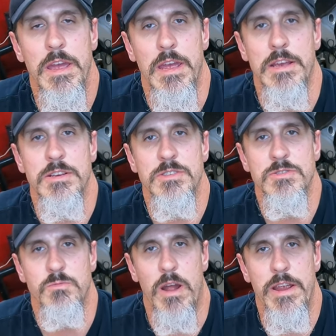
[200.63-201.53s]

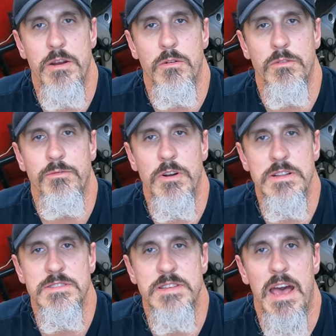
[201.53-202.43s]
is right here on the
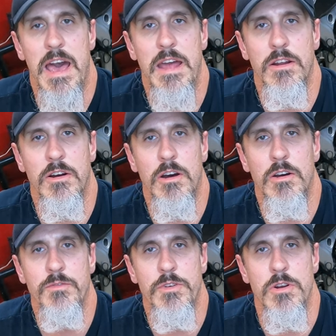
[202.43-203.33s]
front side
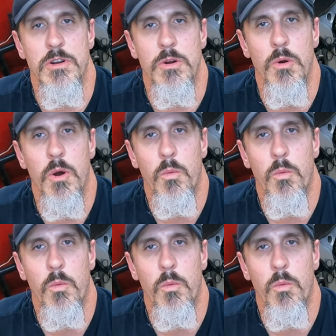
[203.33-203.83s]
of your